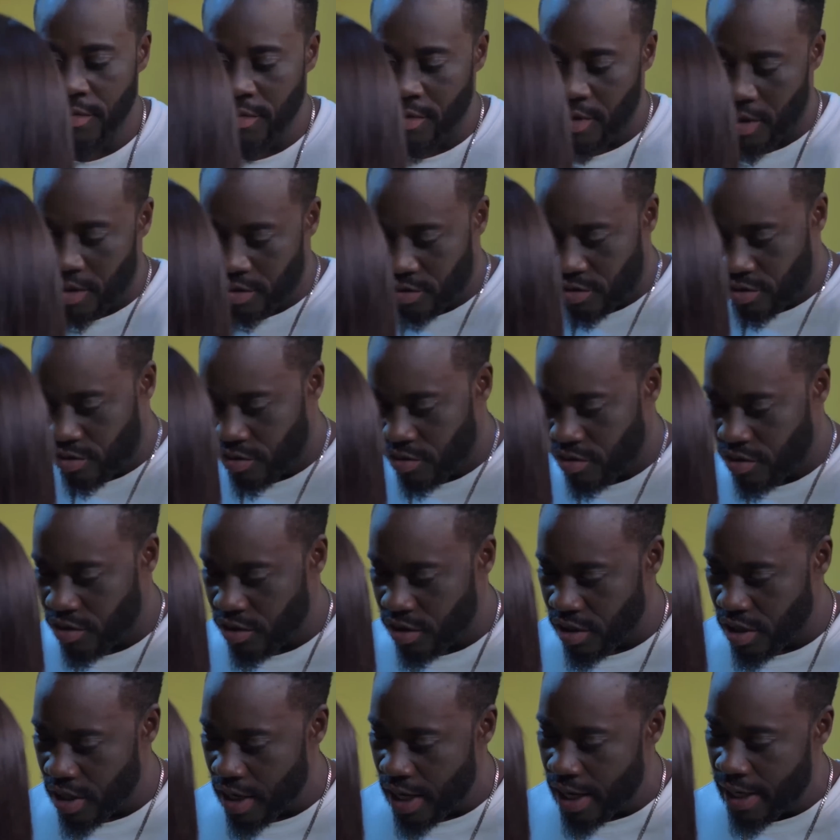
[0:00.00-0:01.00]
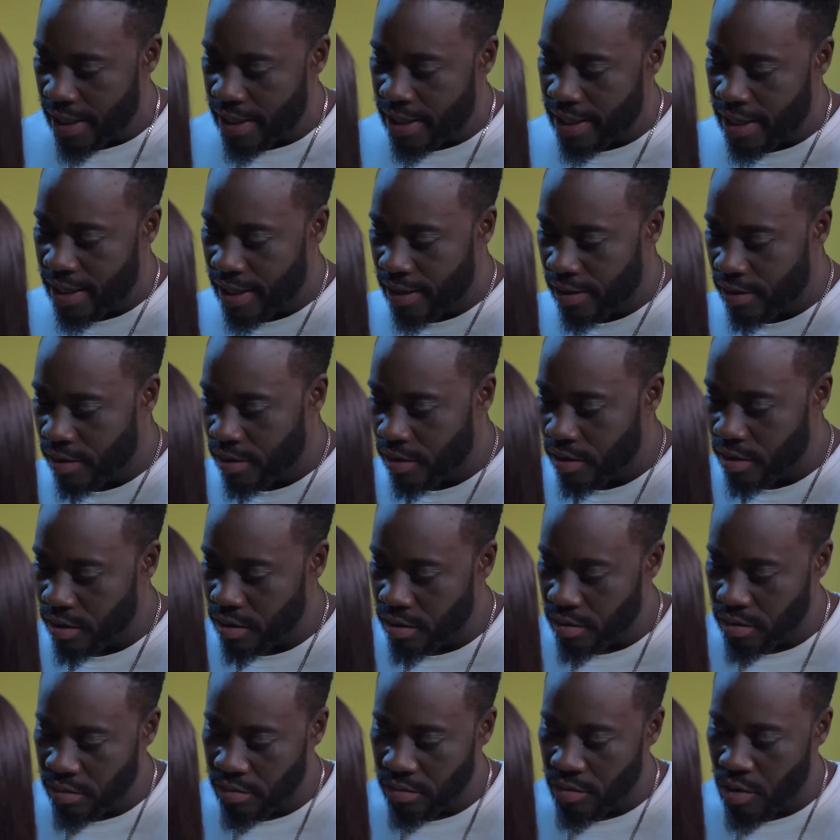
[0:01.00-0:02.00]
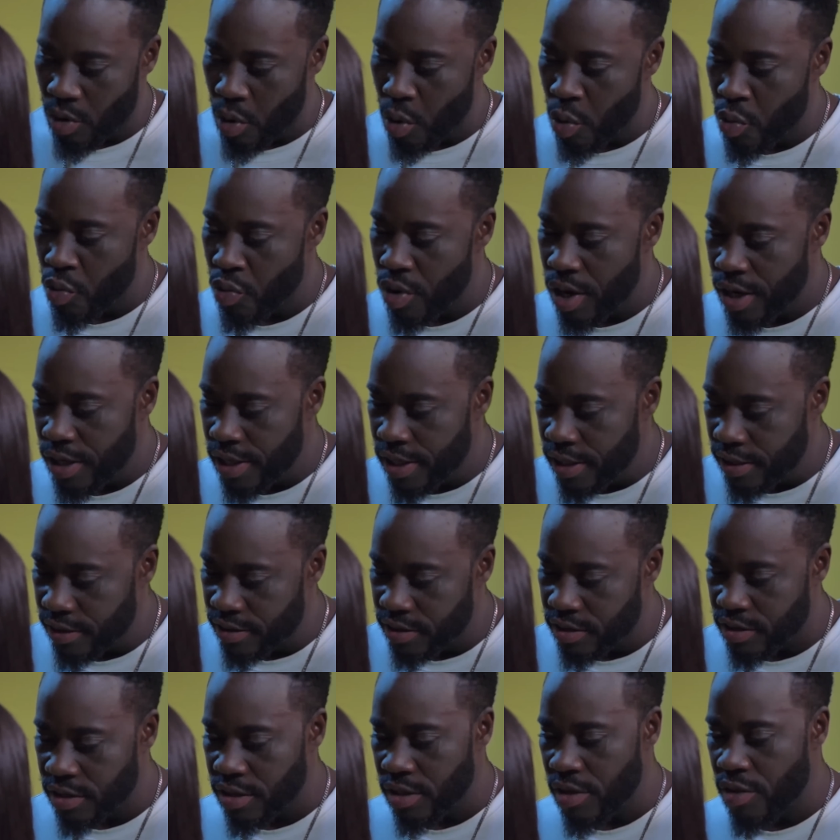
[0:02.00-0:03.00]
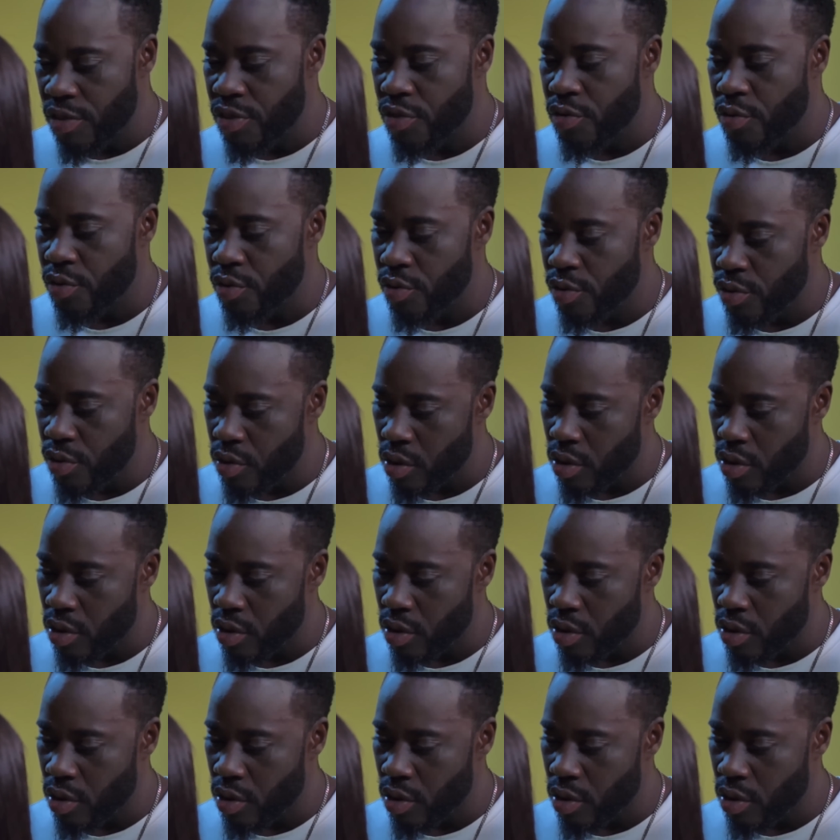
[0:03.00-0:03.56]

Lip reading: Can't you see I can already see through